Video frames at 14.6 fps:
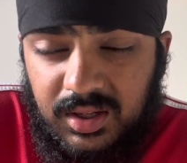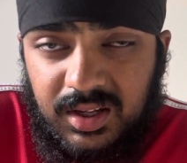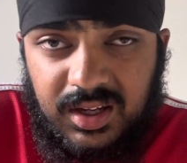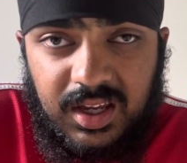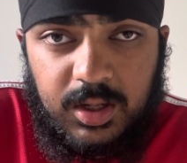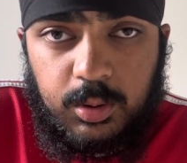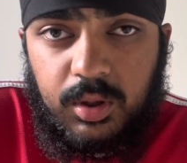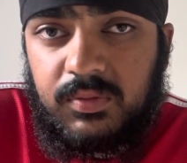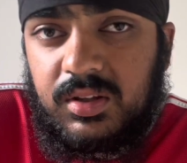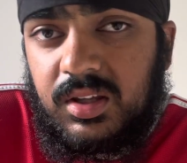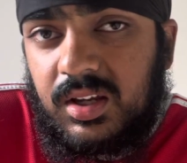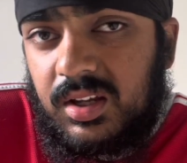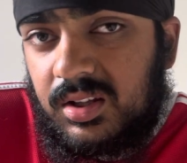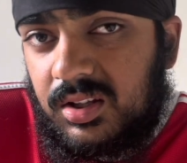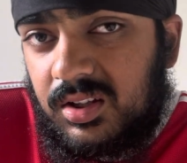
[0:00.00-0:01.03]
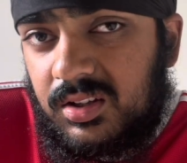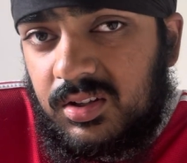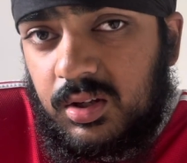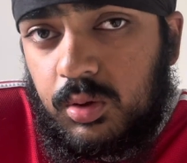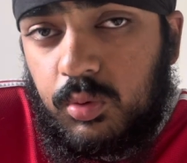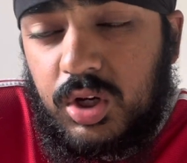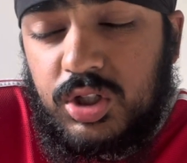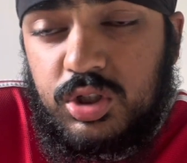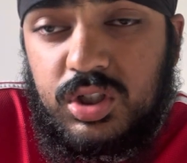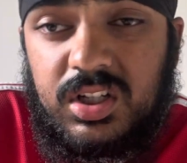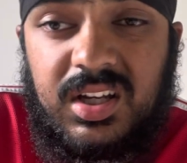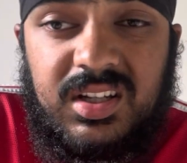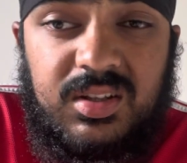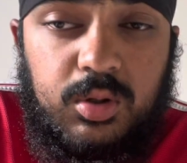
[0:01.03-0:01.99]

Again, you have to take into consideration he is